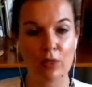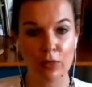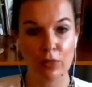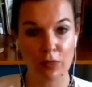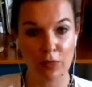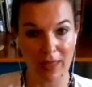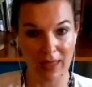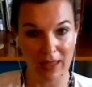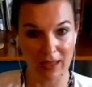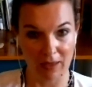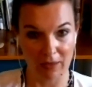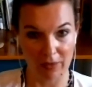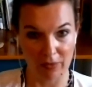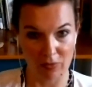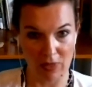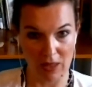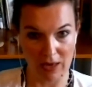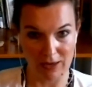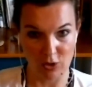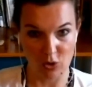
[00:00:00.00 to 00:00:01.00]
thing
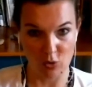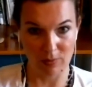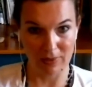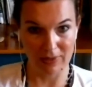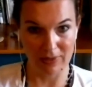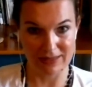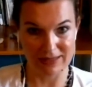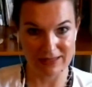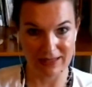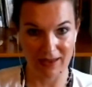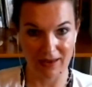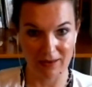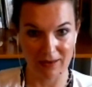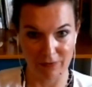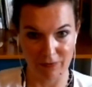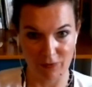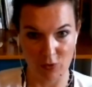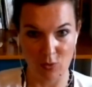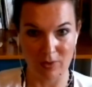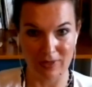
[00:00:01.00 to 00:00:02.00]
that humans can
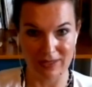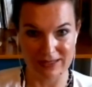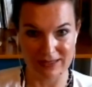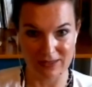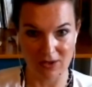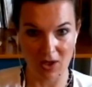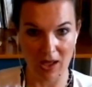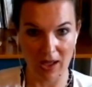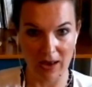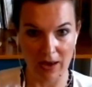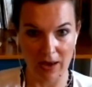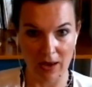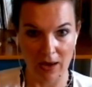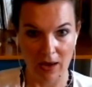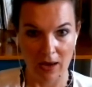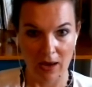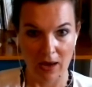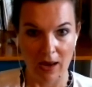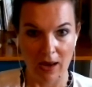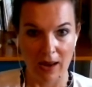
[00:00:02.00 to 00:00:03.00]
focus on?
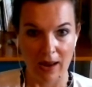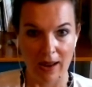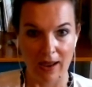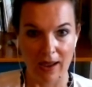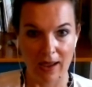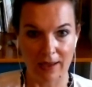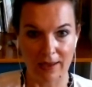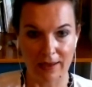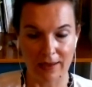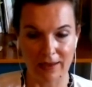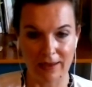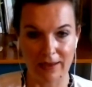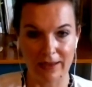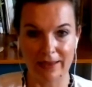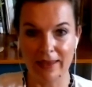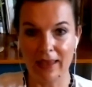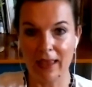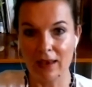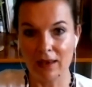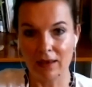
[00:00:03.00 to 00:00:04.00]

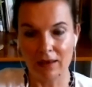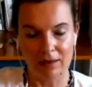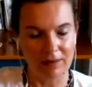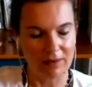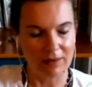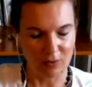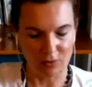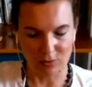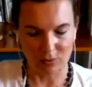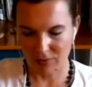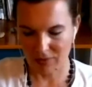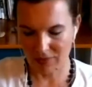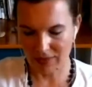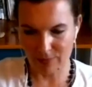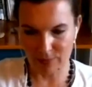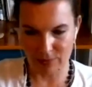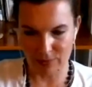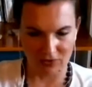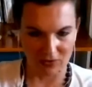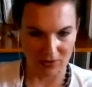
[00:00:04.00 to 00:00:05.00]
Again,
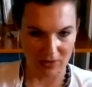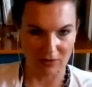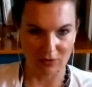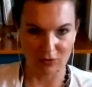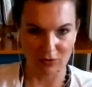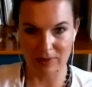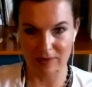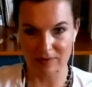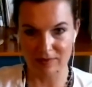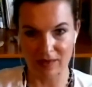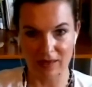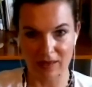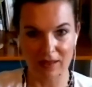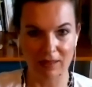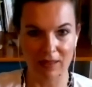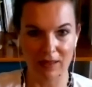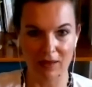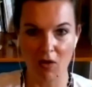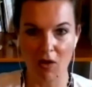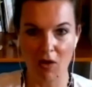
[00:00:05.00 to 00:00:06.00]
climate change,
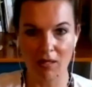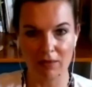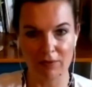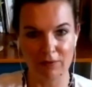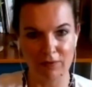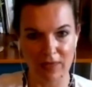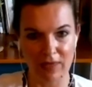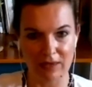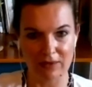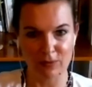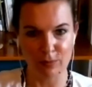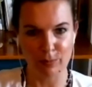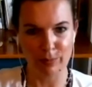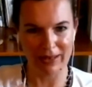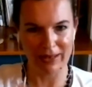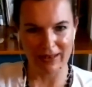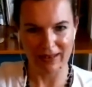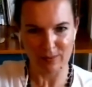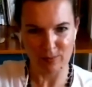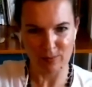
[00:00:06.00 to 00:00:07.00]
recycling, all of this,
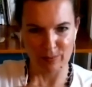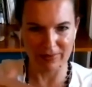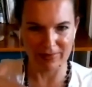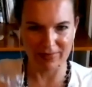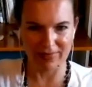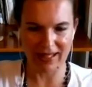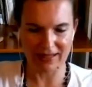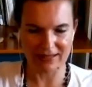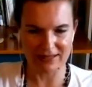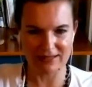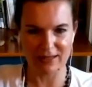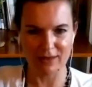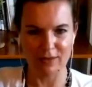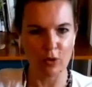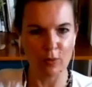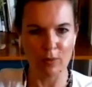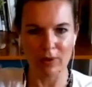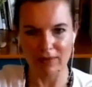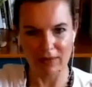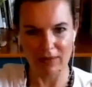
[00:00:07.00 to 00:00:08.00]
but that's the
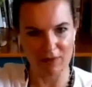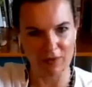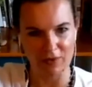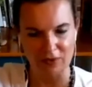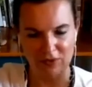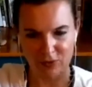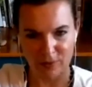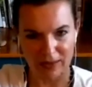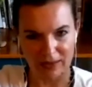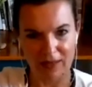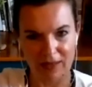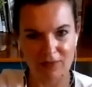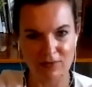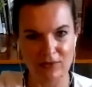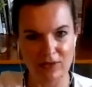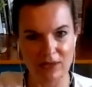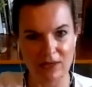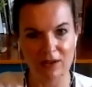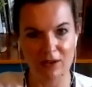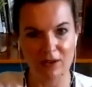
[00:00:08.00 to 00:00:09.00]
lower level. So I'd love
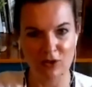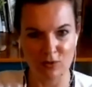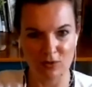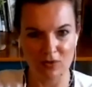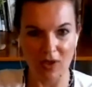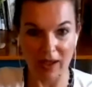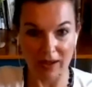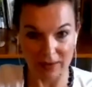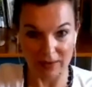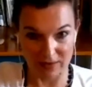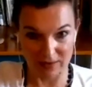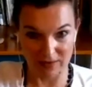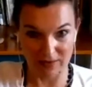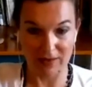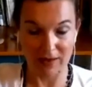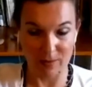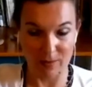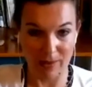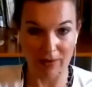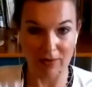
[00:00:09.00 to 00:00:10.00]
to hear you talk
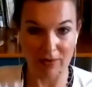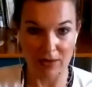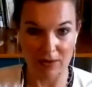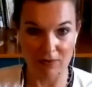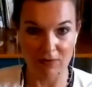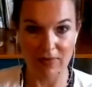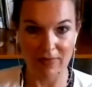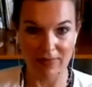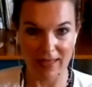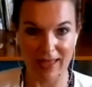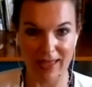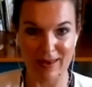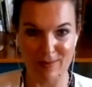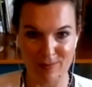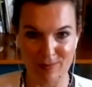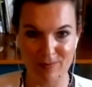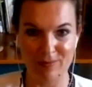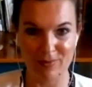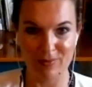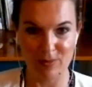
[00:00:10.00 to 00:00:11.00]
about even
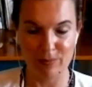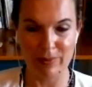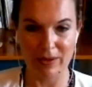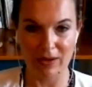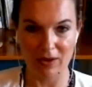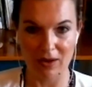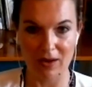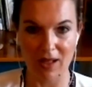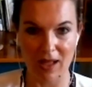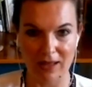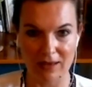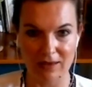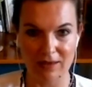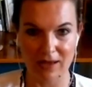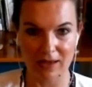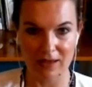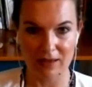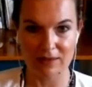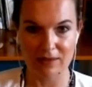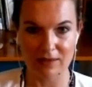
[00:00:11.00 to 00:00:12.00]
the bigger
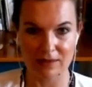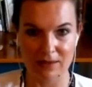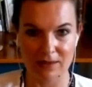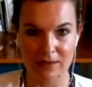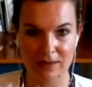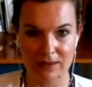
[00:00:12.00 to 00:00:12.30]
context.